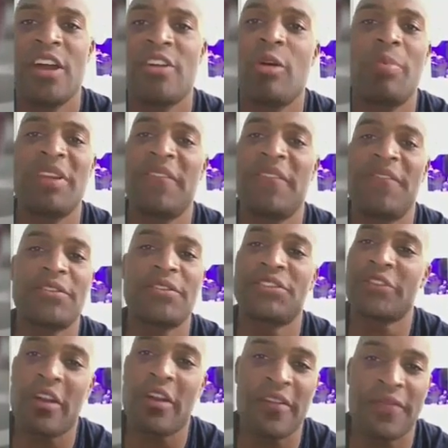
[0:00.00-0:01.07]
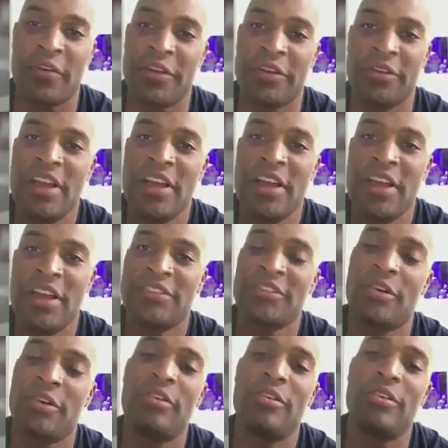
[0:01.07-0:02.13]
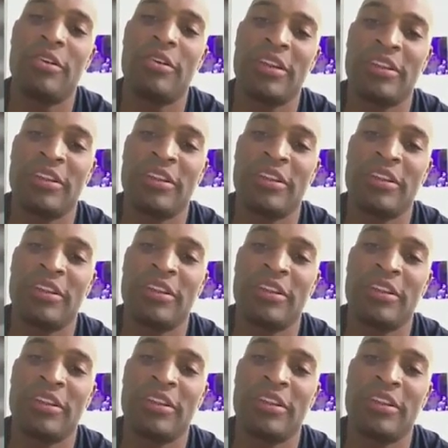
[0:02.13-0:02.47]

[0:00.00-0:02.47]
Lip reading: Nobody feels sorry for you. So